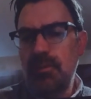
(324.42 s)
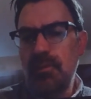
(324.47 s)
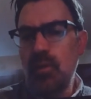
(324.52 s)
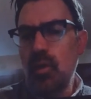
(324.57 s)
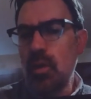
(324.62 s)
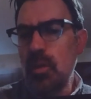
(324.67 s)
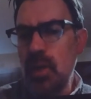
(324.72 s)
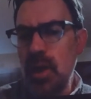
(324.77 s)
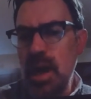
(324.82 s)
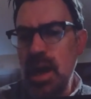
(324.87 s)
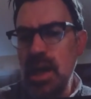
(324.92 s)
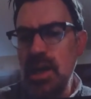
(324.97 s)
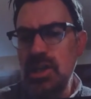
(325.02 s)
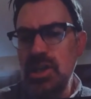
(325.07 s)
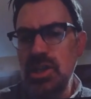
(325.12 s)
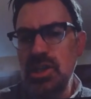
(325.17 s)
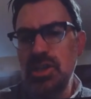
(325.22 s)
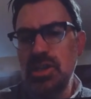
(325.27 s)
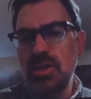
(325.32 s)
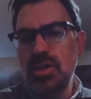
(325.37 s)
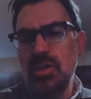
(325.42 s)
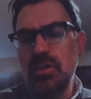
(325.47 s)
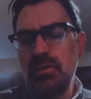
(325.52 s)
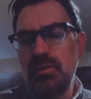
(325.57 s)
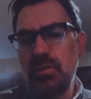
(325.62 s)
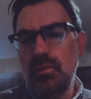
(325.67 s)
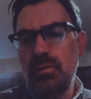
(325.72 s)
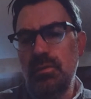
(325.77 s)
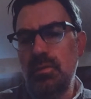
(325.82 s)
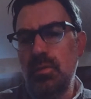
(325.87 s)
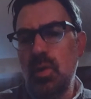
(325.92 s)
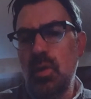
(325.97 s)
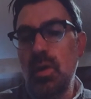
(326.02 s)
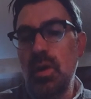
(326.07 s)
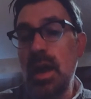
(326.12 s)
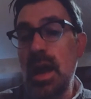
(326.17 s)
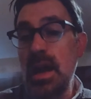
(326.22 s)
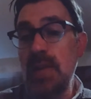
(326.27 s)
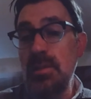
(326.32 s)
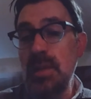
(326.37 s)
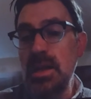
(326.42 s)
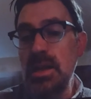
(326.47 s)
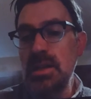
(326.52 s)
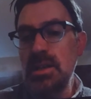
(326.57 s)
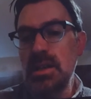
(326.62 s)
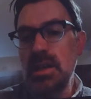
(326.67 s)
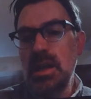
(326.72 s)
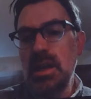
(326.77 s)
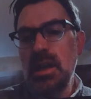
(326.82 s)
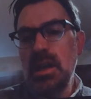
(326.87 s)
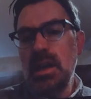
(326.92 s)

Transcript: former agents or enemies.